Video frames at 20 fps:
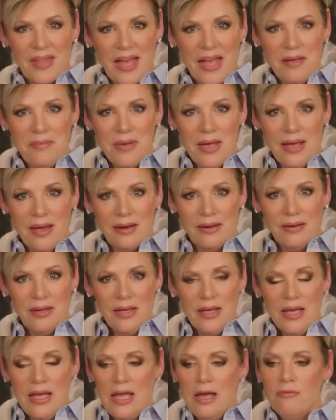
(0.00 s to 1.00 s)
Amen.
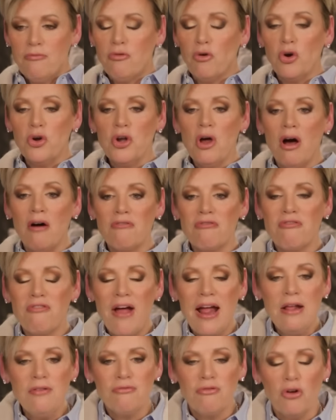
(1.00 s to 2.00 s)
If we're not
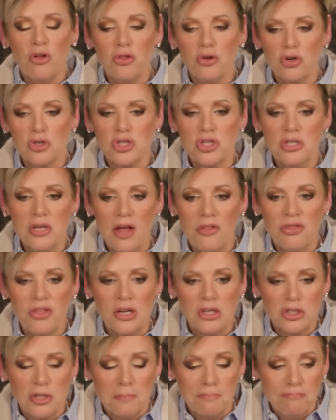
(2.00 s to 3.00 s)
faithful, there's
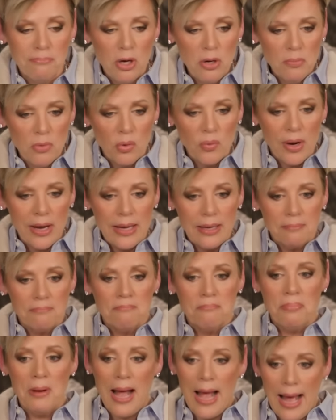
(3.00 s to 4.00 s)
nothing to boomerang
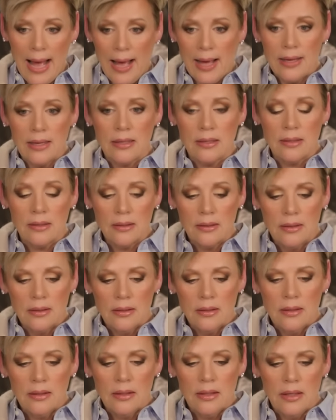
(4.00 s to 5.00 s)
back
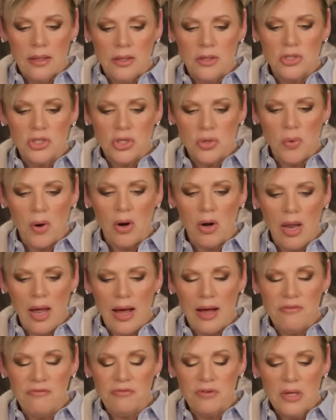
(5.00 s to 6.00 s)
into our
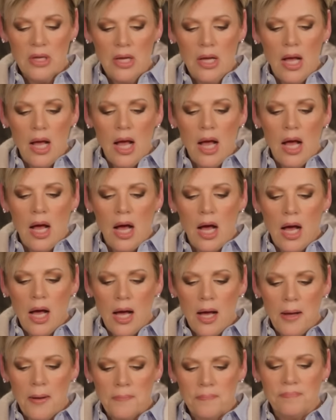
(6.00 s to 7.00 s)
life.
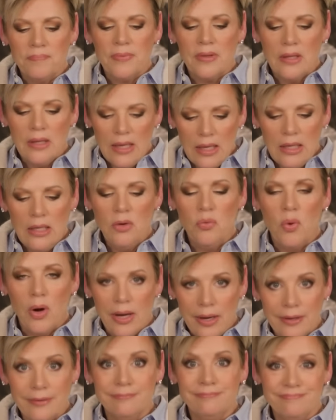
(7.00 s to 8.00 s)

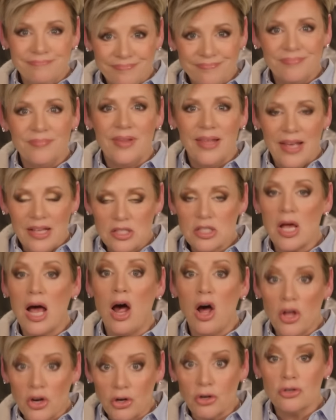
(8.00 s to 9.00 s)
Anyway, it's an
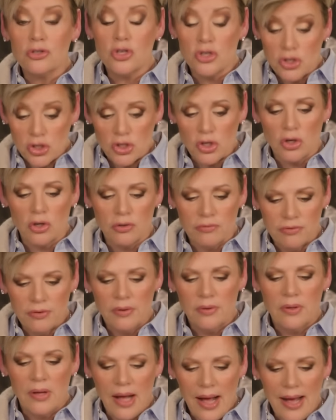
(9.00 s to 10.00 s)
honor to serve.
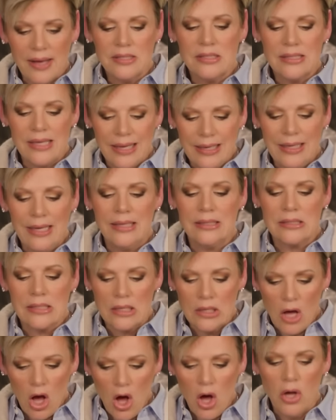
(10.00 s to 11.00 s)
I said it's
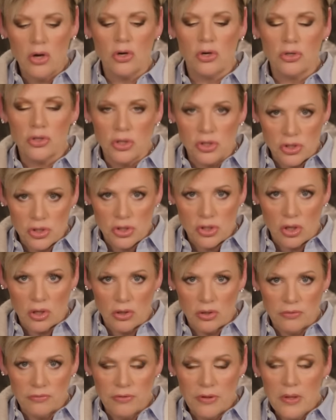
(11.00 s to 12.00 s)
an honor to
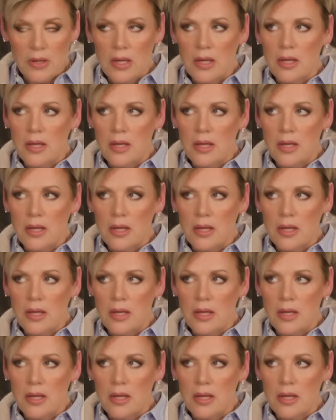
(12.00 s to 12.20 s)
serve.